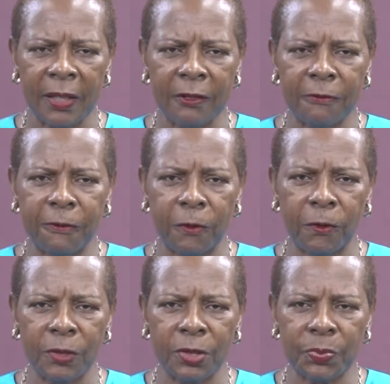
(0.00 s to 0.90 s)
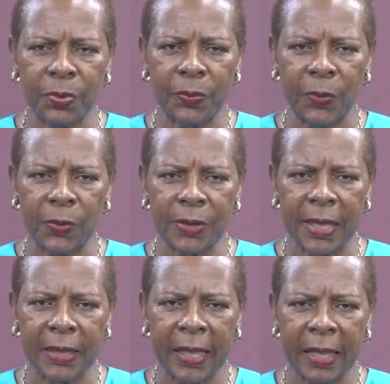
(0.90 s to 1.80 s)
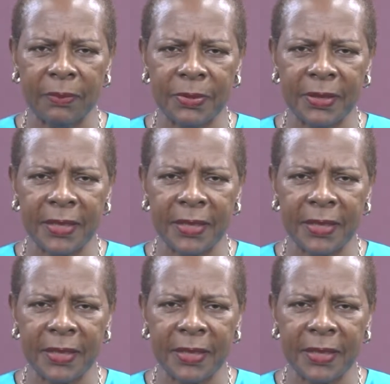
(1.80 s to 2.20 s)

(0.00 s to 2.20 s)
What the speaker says: 4. To promote and help to